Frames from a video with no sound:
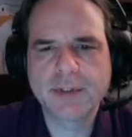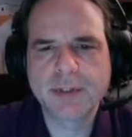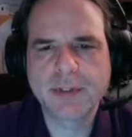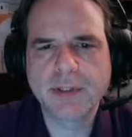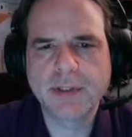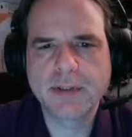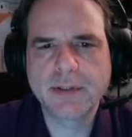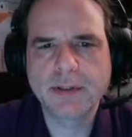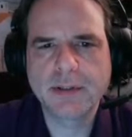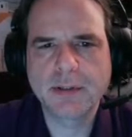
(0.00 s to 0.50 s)

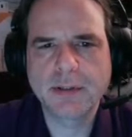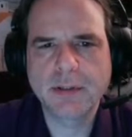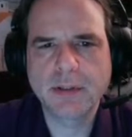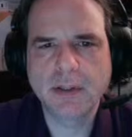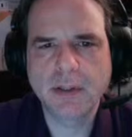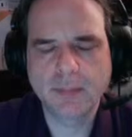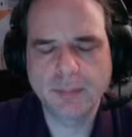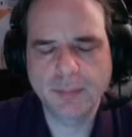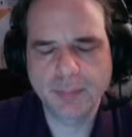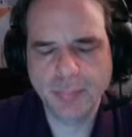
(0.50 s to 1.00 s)
Let's look
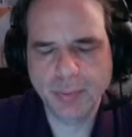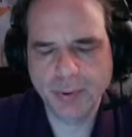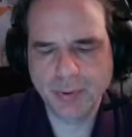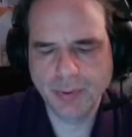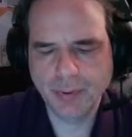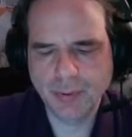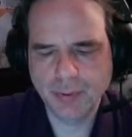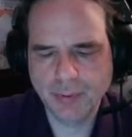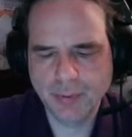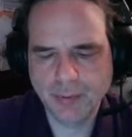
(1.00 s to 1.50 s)
up
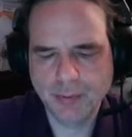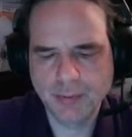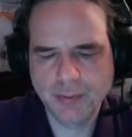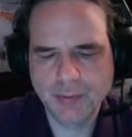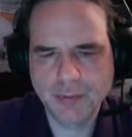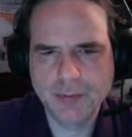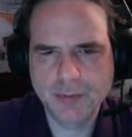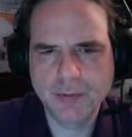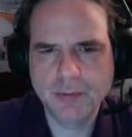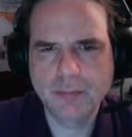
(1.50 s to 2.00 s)

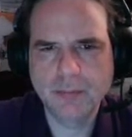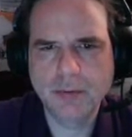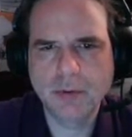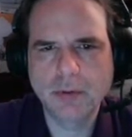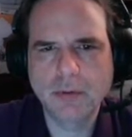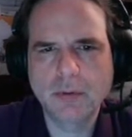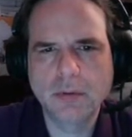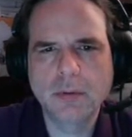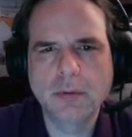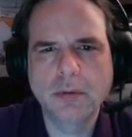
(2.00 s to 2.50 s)

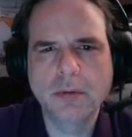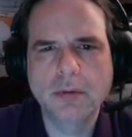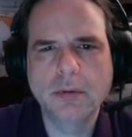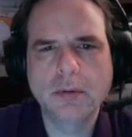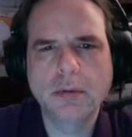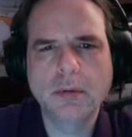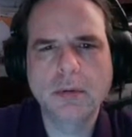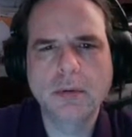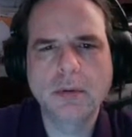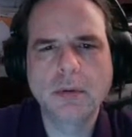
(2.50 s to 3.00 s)

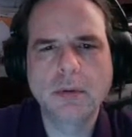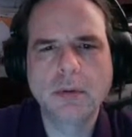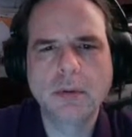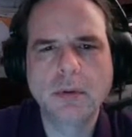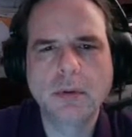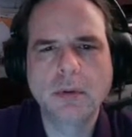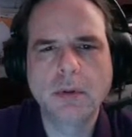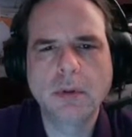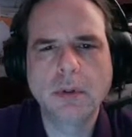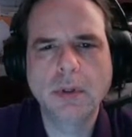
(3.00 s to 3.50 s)
Sobel
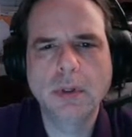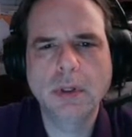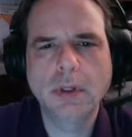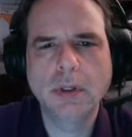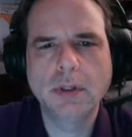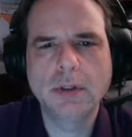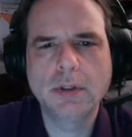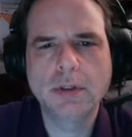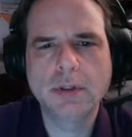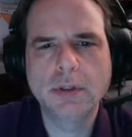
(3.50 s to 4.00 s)

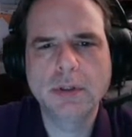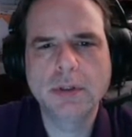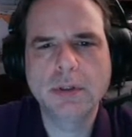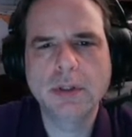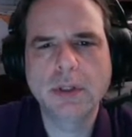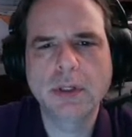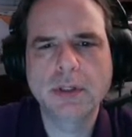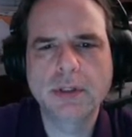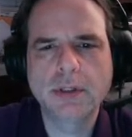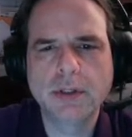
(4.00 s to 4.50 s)
edge
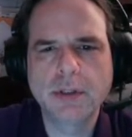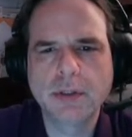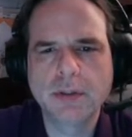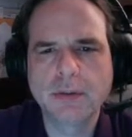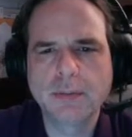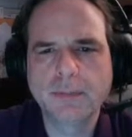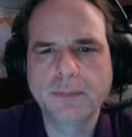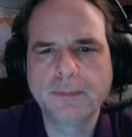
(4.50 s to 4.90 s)
detection.